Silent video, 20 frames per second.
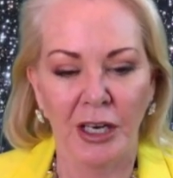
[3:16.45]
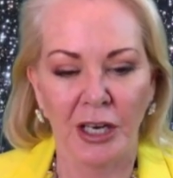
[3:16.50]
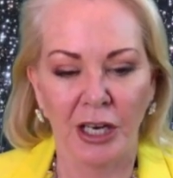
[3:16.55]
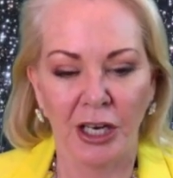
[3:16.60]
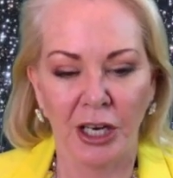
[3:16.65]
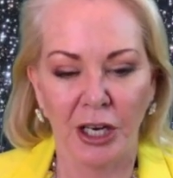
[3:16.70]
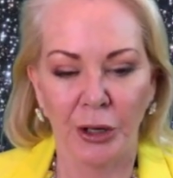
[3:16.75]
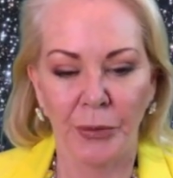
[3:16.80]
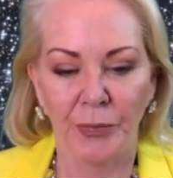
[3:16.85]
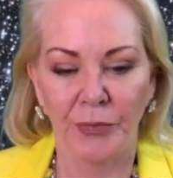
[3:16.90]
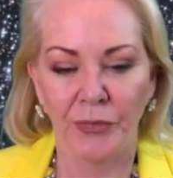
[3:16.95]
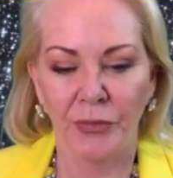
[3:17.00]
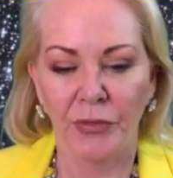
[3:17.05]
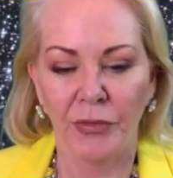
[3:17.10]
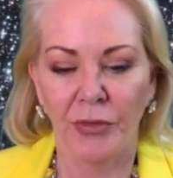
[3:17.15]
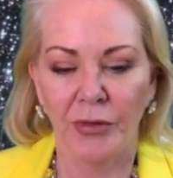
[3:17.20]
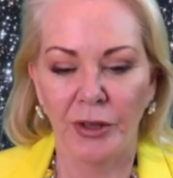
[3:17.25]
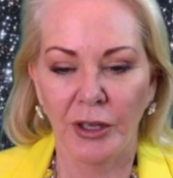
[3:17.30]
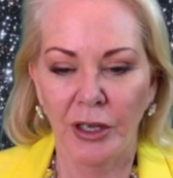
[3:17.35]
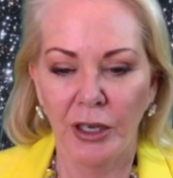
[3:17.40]
Um,
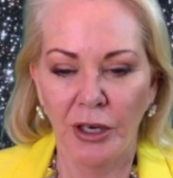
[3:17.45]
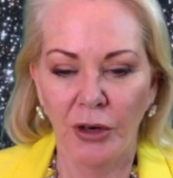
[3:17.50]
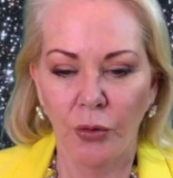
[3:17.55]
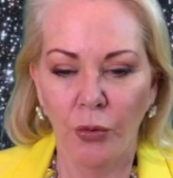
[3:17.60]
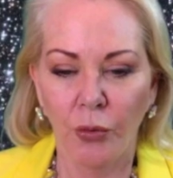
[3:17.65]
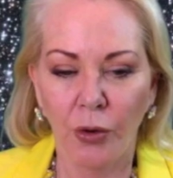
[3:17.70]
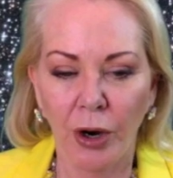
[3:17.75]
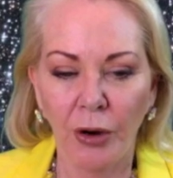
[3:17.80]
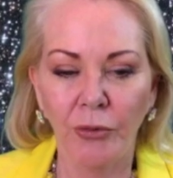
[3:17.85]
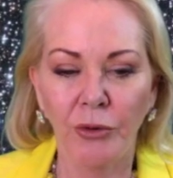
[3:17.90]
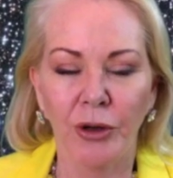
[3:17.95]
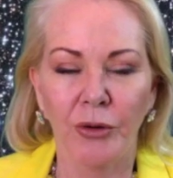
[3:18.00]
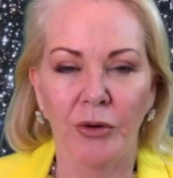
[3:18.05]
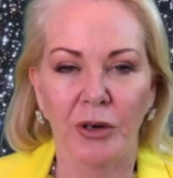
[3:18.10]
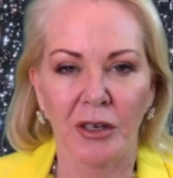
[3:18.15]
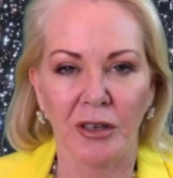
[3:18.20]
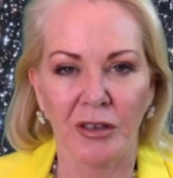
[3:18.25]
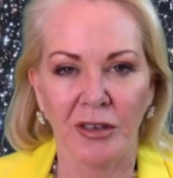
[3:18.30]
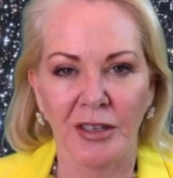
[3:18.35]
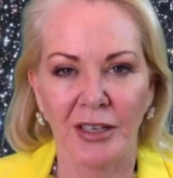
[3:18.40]
what we
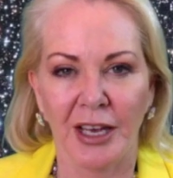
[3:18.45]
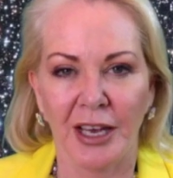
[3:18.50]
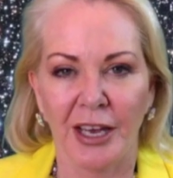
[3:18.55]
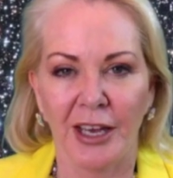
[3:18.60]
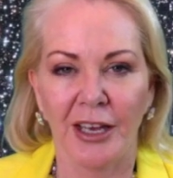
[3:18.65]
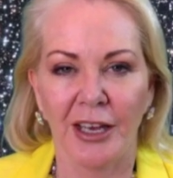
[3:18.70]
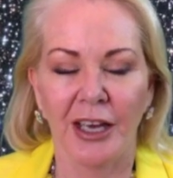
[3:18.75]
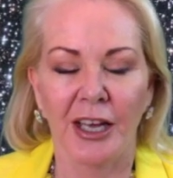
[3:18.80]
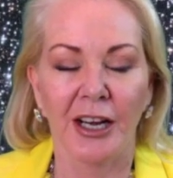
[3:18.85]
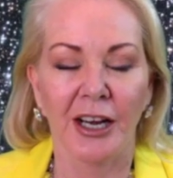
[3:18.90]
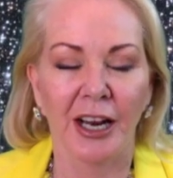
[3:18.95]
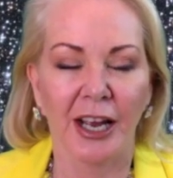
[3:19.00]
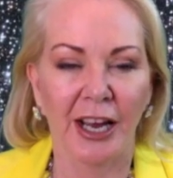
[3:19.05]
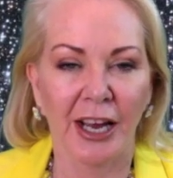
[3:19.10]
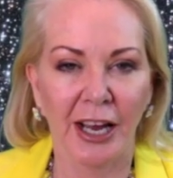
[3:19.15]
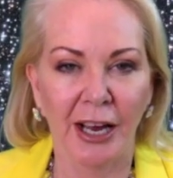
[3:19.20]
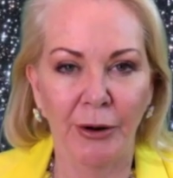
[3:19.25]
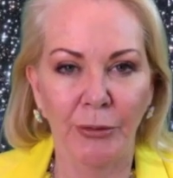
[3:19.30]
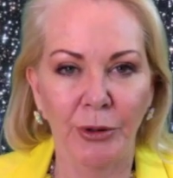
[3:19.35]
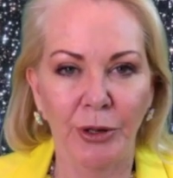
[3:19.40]
want to say and
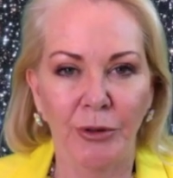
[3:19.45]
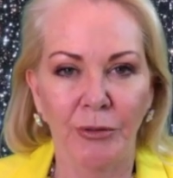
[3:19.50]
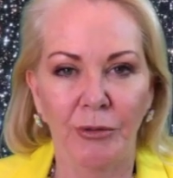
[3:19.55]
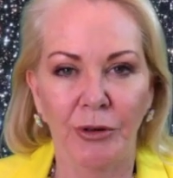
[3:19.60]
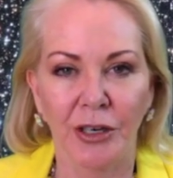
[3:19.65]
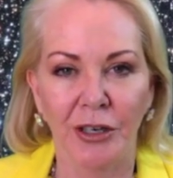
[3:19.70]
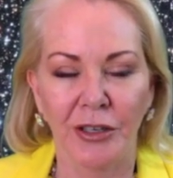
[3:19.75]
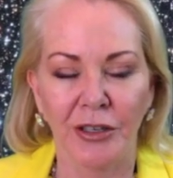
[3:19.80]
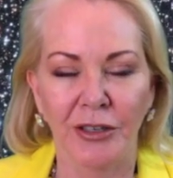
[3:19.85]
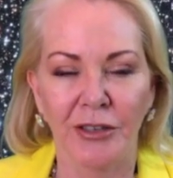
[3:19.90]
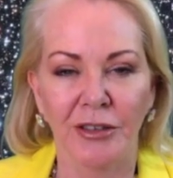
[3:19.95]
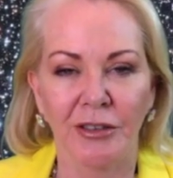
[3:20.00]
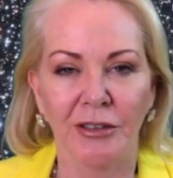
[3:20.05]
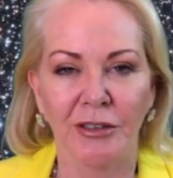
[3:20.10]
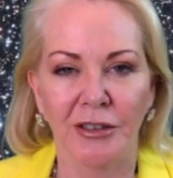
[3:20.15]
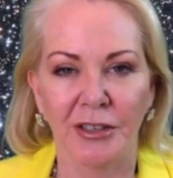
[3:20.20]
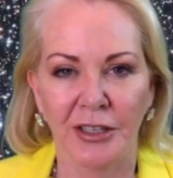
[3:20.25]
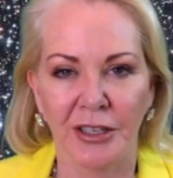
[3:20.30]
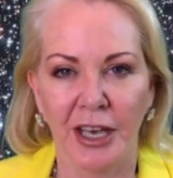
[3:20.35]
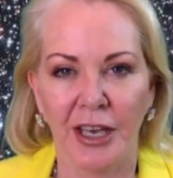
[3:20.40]
how we want
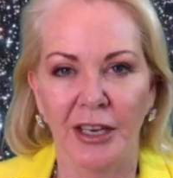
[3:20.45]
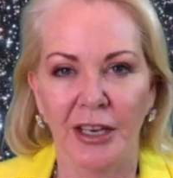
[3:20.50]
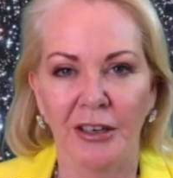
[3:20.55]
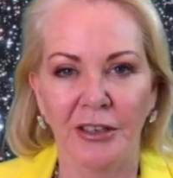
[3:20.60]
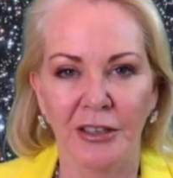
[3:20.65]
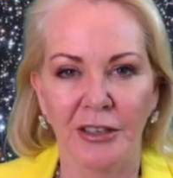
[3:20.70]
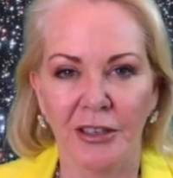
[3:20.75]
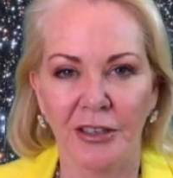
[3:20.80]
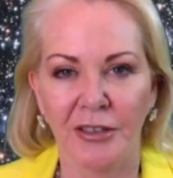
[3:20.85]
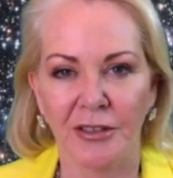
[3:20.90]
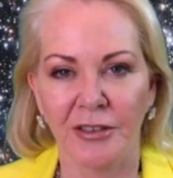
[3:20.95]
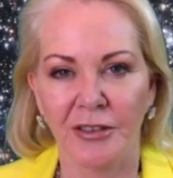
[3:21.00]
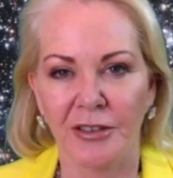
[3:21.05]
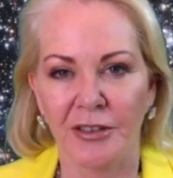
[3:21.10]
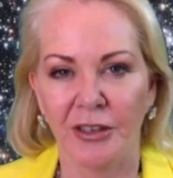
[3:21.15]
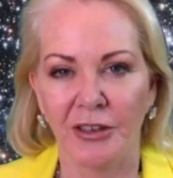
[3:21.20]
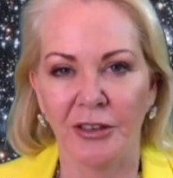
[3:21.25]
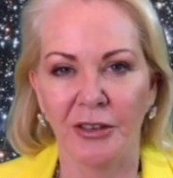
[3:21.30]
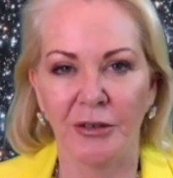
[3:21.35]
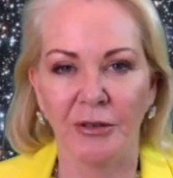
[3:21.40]
to say it.
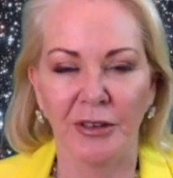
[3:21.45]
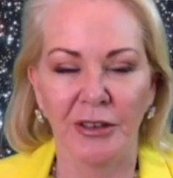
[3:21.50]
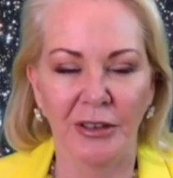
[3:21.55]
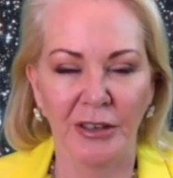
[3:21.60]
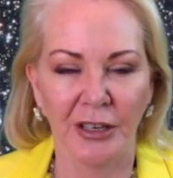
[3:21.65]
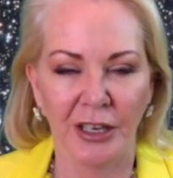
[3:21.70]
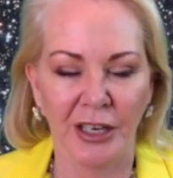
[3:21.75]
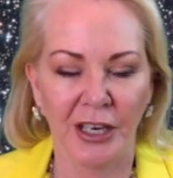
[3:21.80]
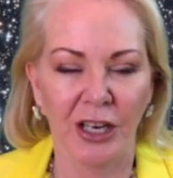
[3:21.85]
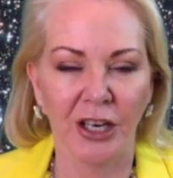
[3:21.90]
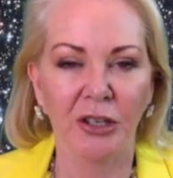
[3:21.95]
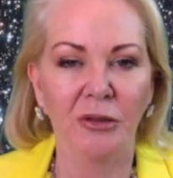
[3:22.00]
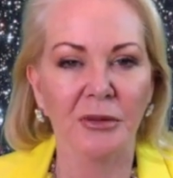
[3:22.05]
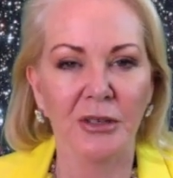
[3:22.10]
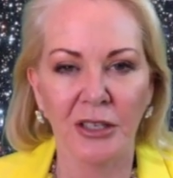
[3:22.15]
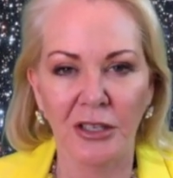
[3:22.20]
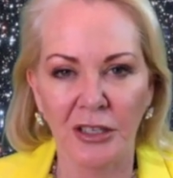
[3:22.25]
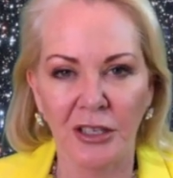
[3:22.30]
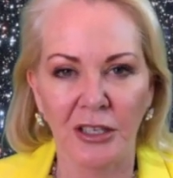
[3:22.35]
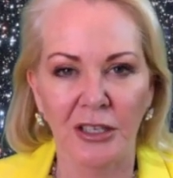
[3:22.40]
So it
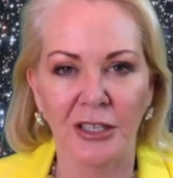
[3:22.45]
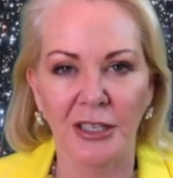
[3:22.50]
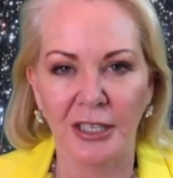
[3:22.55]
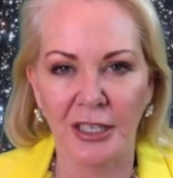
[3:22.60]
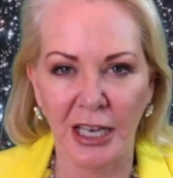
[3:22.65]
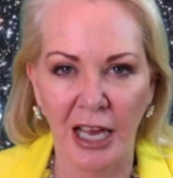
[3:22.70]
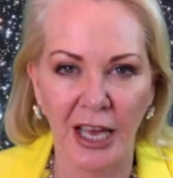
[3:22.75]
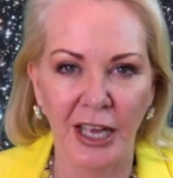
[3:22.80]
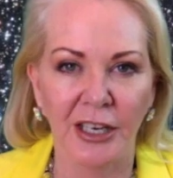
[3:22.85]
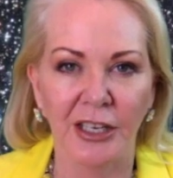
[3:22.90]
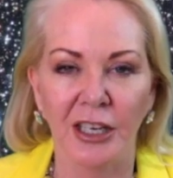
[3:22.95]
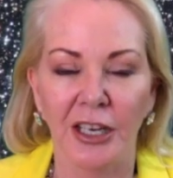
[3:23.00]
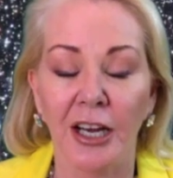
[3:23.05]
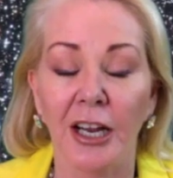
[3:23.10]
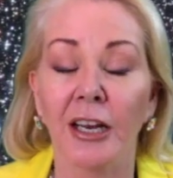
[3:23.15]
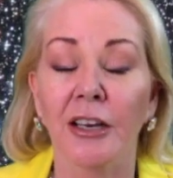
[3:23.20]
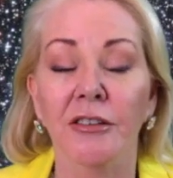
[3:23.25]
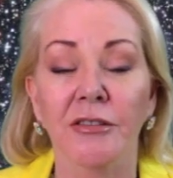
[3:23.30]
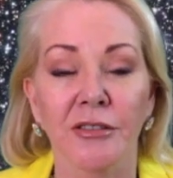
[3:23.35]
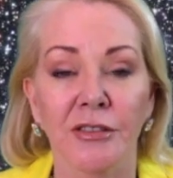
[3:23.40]
helps us to stand in
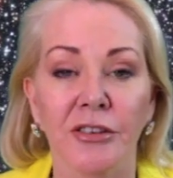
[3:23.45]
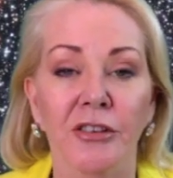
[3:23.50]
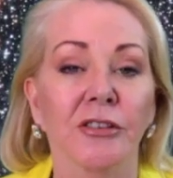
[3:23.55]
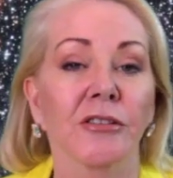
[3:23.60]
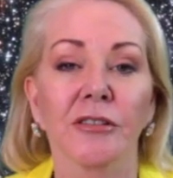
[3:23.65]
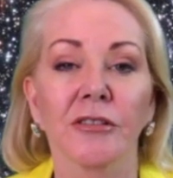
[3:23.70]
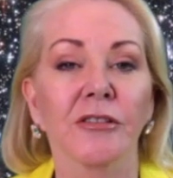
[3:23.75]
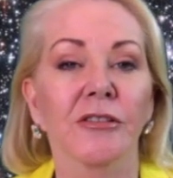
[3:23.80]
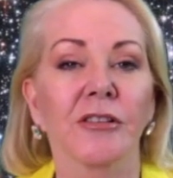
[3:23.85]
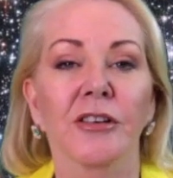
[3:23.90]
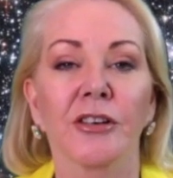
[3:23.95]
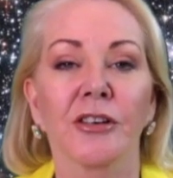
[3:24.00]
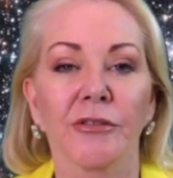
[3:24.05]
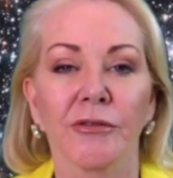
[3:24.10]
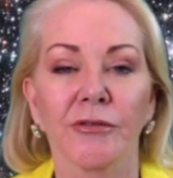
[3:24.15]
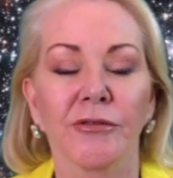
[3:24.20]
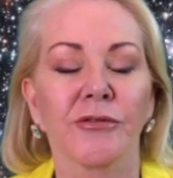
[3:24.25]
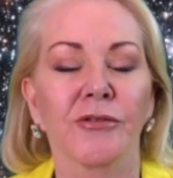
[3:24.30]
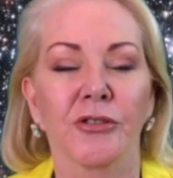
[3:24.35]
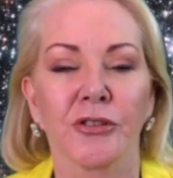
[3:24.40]
our circle
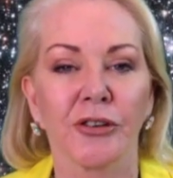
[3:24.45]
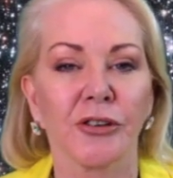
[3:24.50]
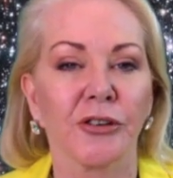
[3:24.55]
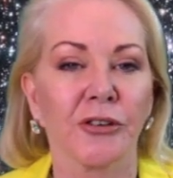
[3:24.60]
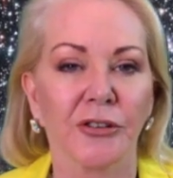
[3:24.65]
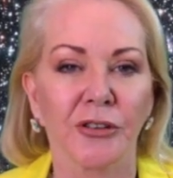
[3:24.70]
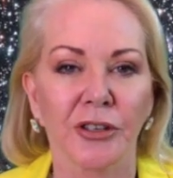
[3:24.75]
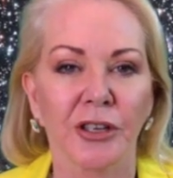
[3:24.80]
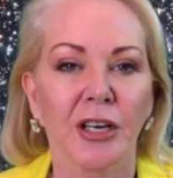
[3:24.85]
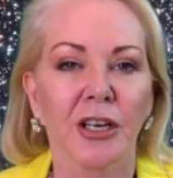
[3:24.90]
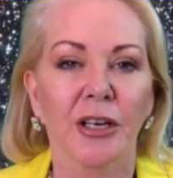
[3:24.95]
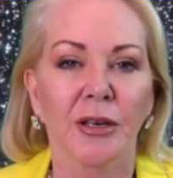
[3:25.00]
of truth.